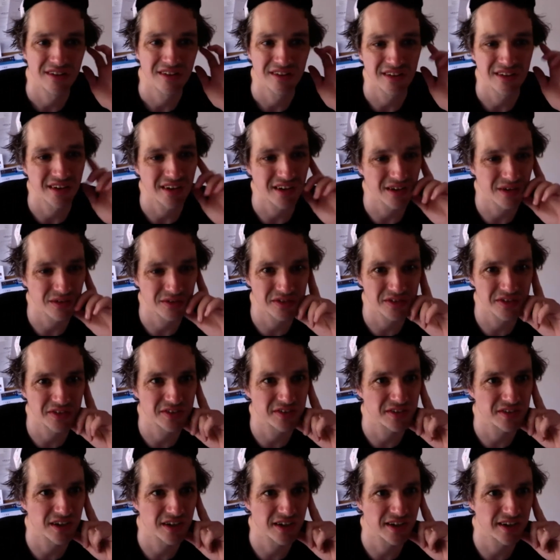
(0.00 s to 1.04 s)
I was
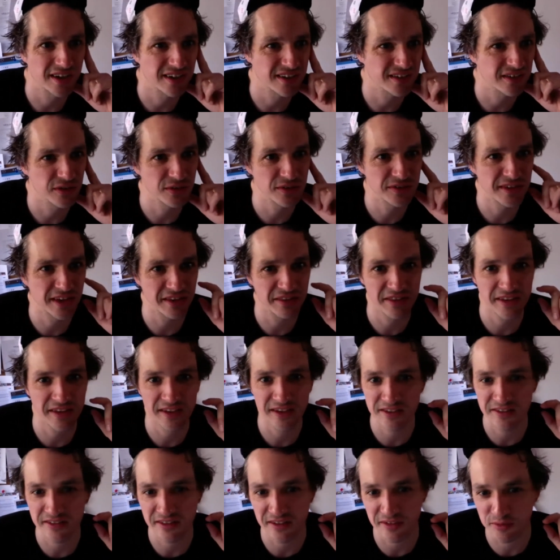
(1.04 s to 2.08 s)
just like, it's always that thing,
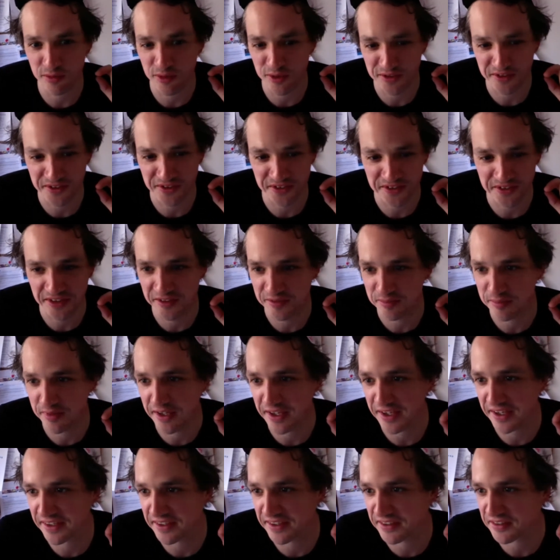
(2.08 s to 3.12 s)
isn't it? Watching yourself
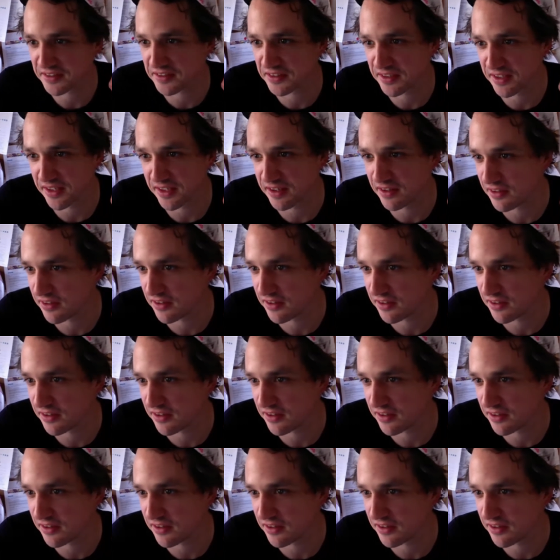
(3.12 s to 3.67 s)
back. I was like, oh,